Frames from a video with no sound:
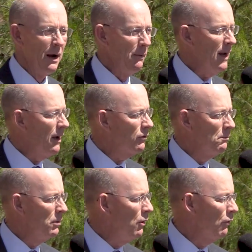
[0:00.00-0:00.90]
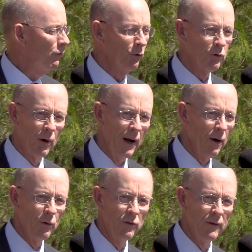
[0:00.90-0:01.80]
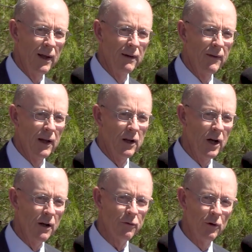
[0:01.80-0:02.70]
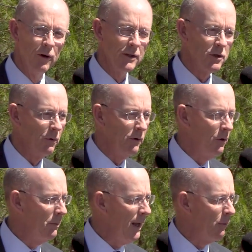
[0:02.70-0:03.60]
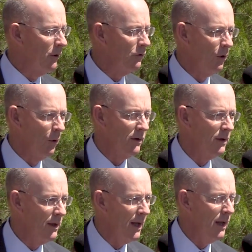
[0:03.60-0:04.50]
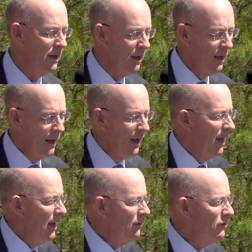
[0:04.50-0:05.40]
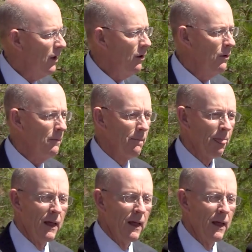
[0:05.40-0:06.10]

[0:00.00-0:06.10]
and we got some beautiful trails that cut through that you'll be able to tour today. And so